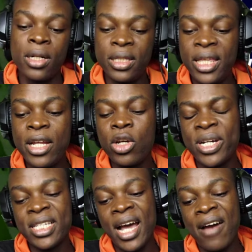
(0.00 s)
The thing though
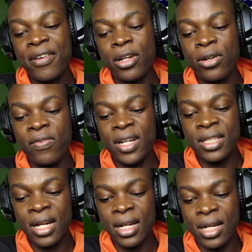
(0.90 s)
is, I have a lot of
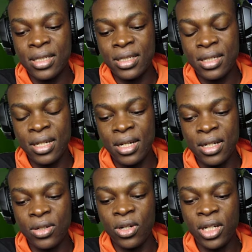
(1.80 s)
attackers,
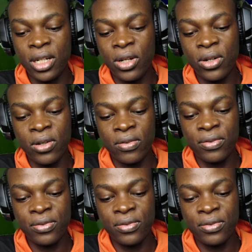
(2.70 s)
not a lot of.